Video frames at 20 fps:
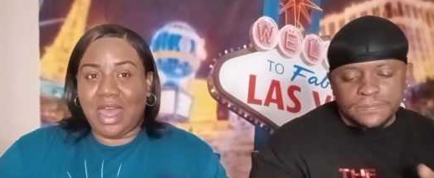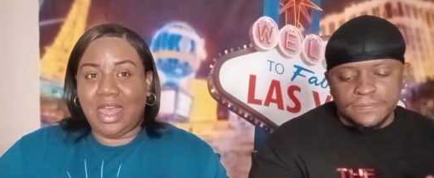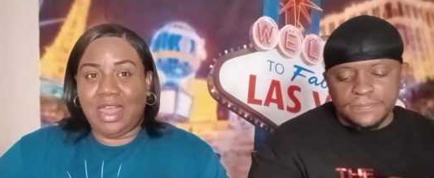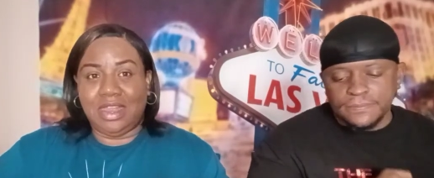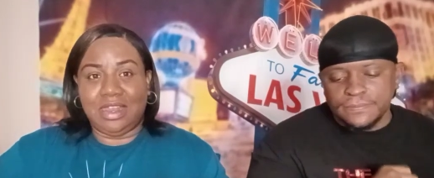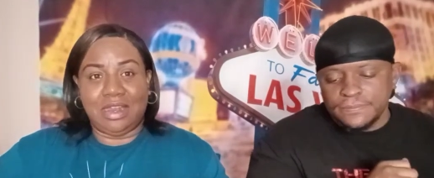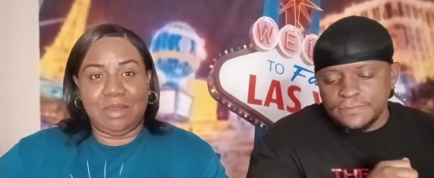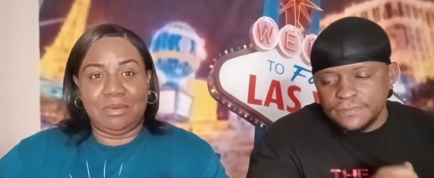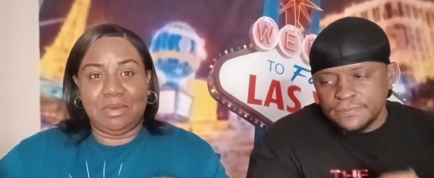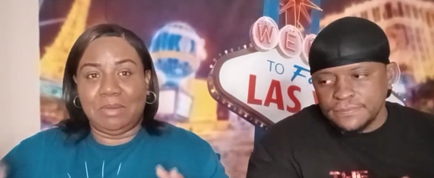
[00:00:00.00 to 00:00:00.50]
Speaker 1: All
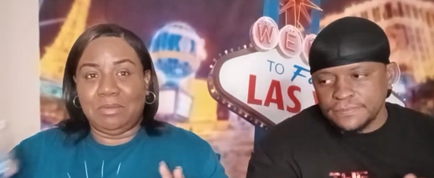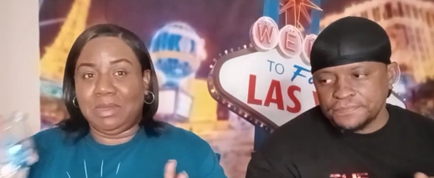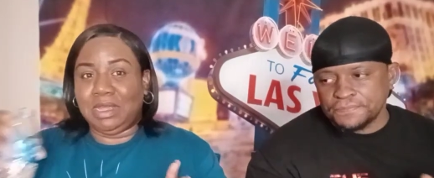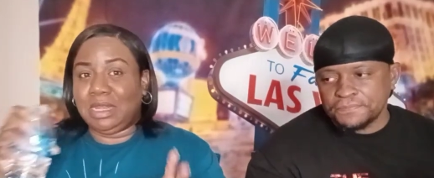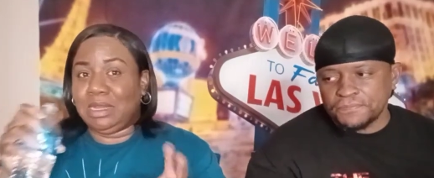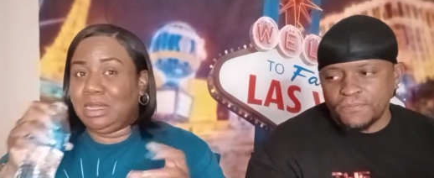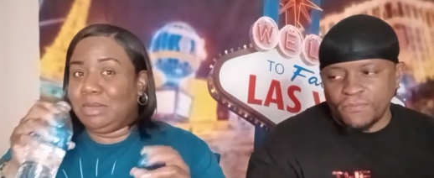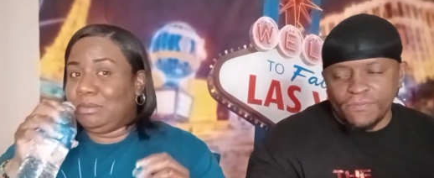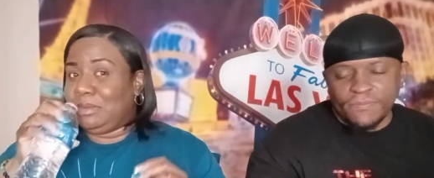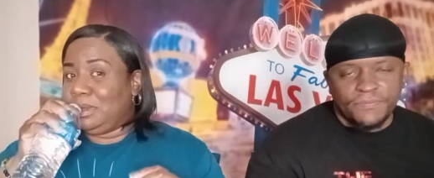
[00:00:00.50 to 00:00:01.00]
right, let me, let
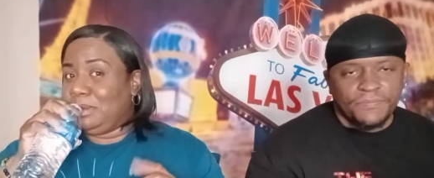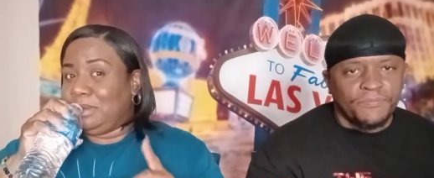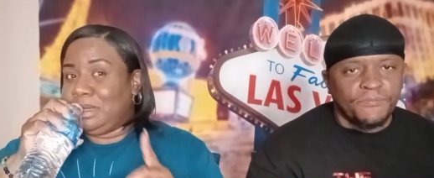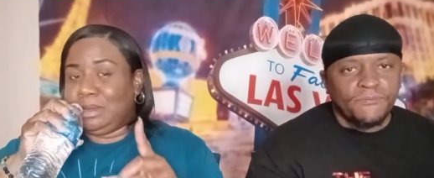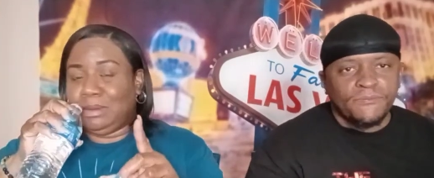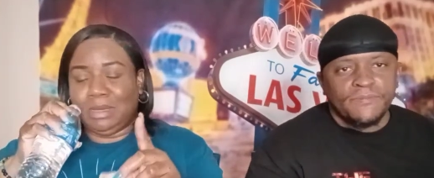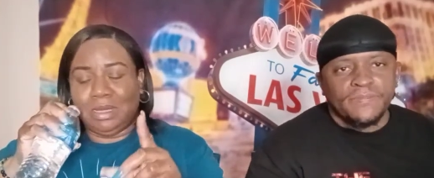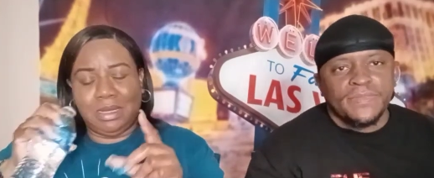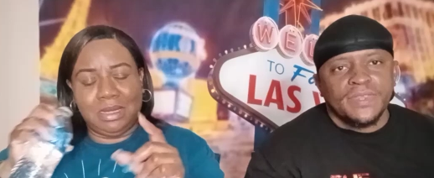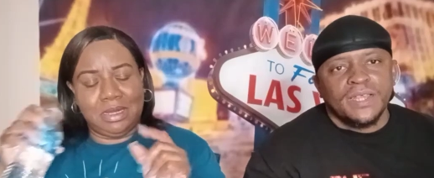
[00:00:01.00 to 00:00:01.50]
me get a little,
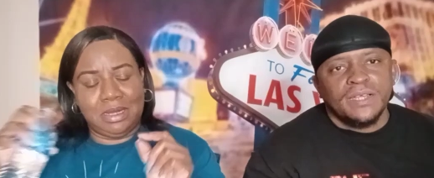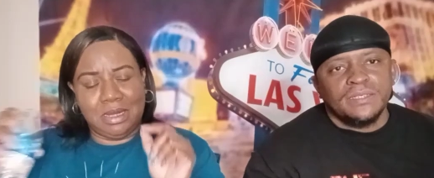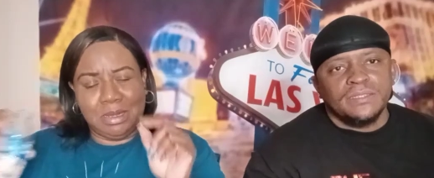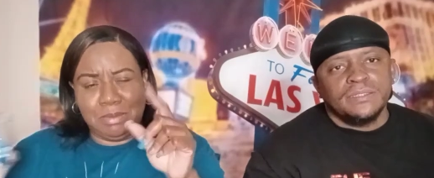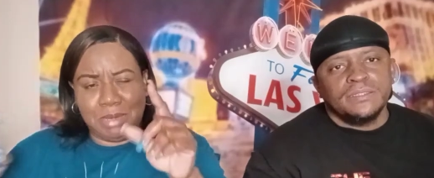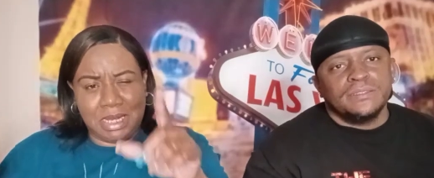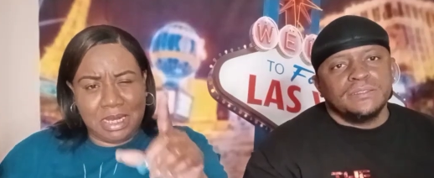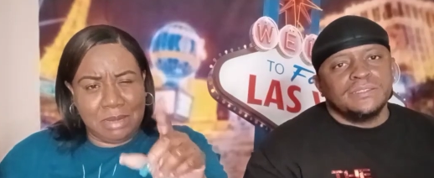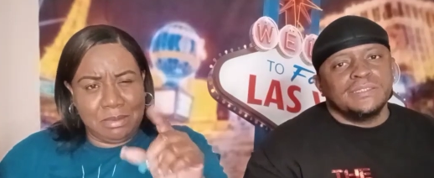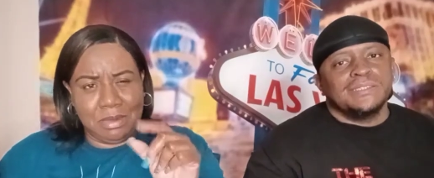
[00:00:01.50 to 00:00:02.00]
more, let me,
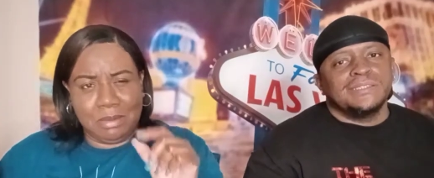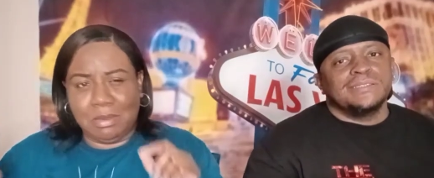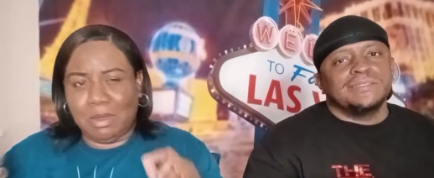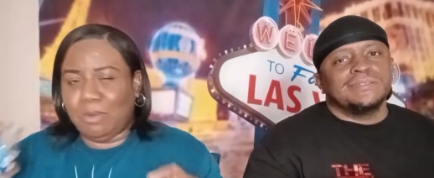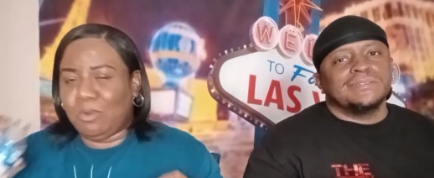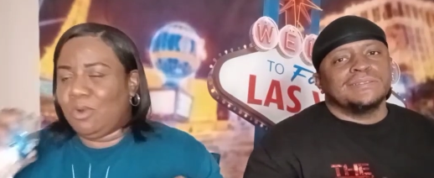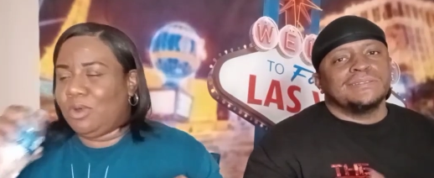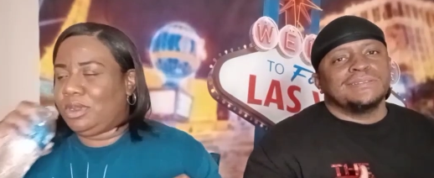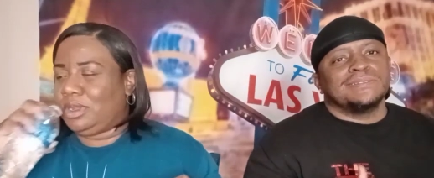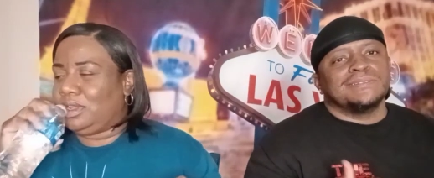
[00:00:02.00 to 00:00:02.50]
let me,
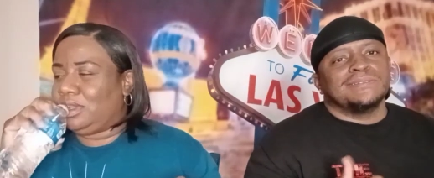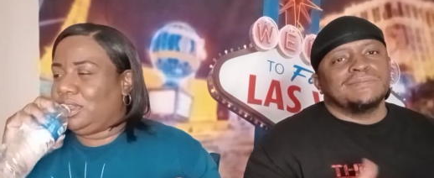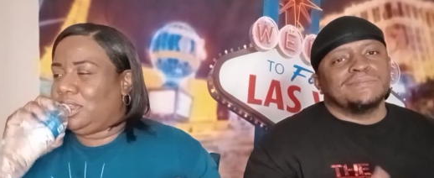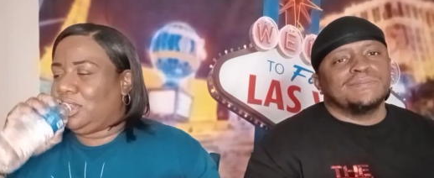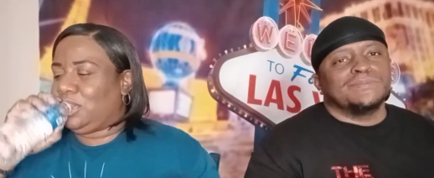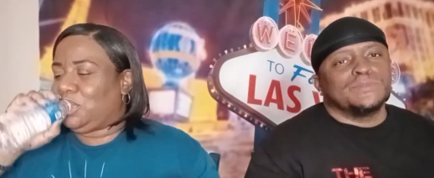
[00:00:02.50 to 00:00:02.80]
let my water.